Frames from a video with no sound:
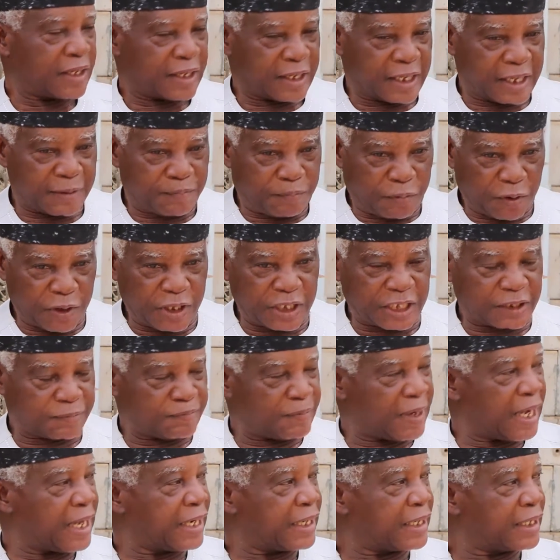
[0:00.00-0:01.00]
the
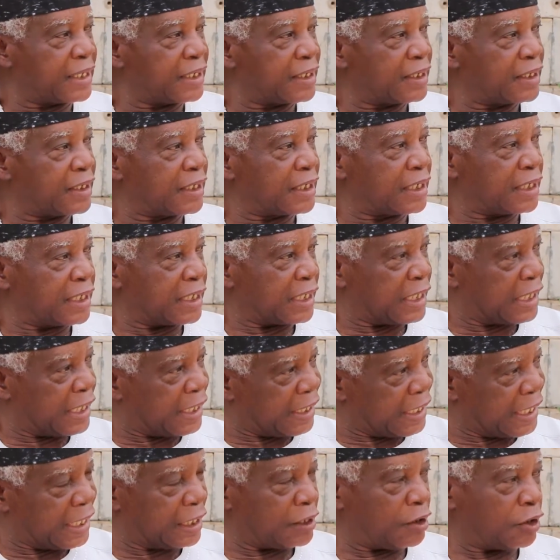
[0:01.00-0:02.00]
policeman
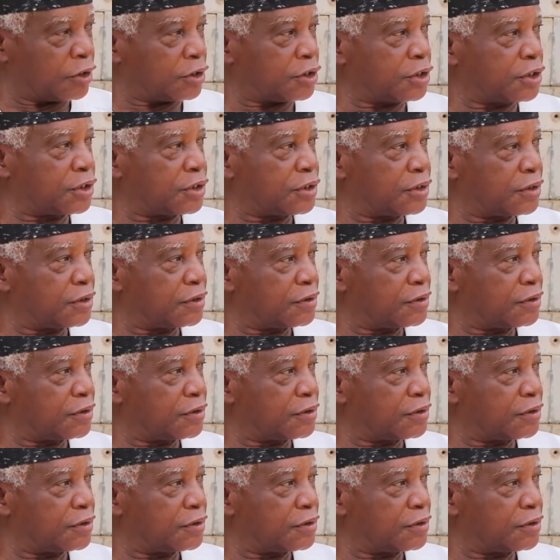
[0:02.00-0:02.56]
in Lagos,